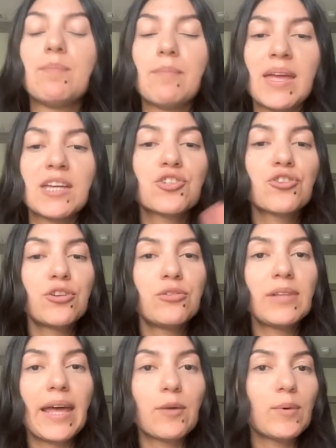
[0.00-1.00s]
Make sure you
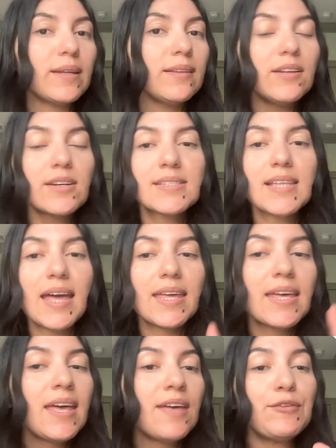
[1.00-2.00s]
like what it looks like,